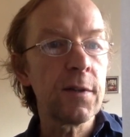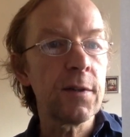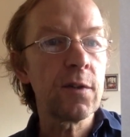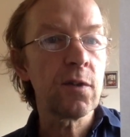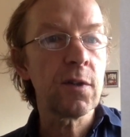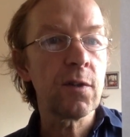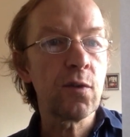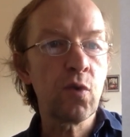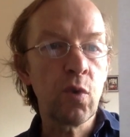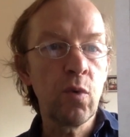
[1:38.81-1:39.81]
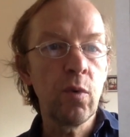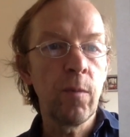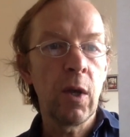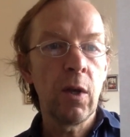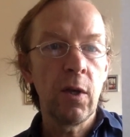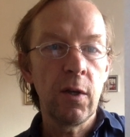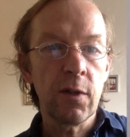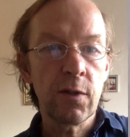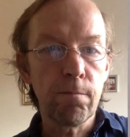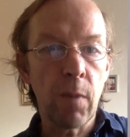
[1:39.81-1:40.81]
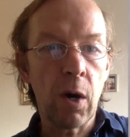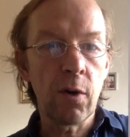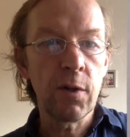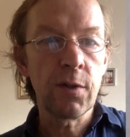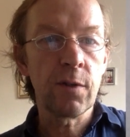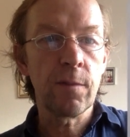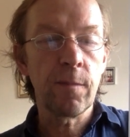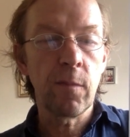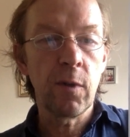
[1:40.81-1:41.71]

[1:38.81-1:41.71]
It's just two. It's Mars